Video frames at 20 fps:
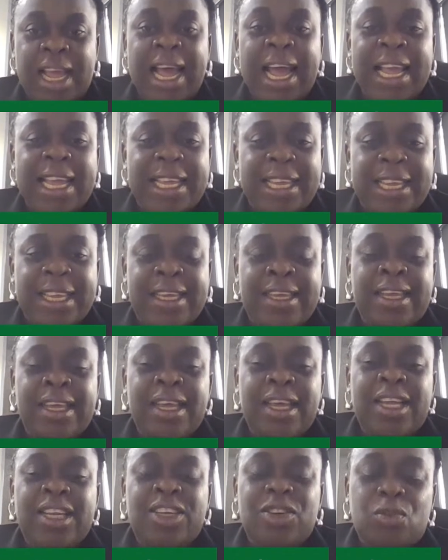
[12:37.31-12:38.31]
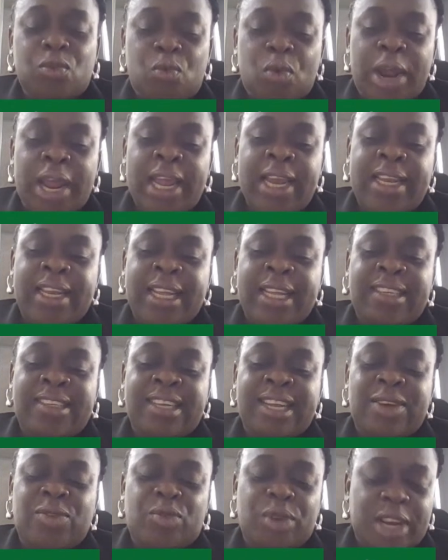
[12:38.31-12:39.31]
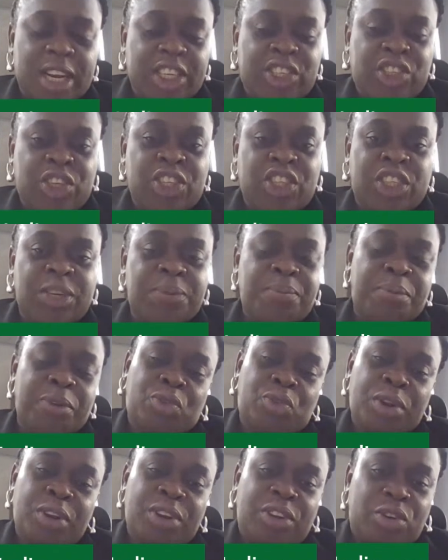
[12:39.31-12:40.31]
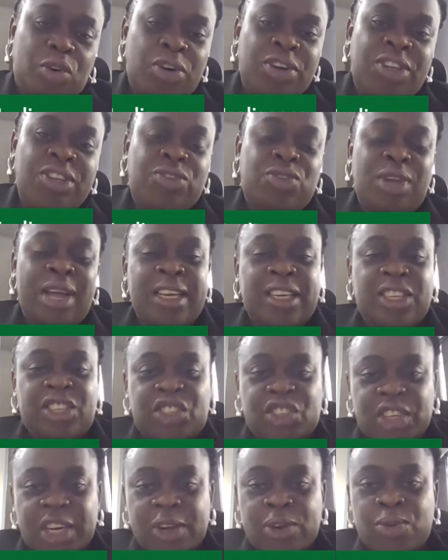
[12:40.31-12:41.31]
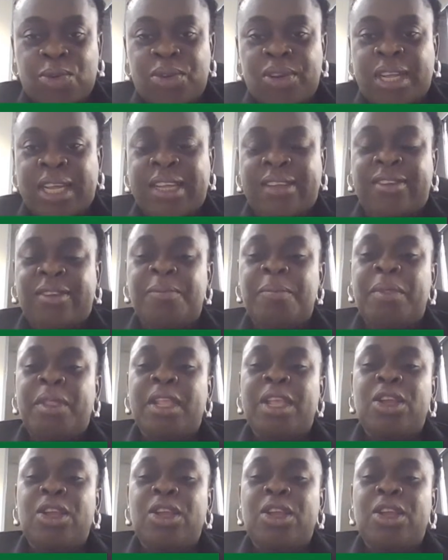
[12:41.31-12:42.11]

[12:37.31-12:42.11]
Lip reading: i.e., the way there's a relationship between the auditor and the shareholders.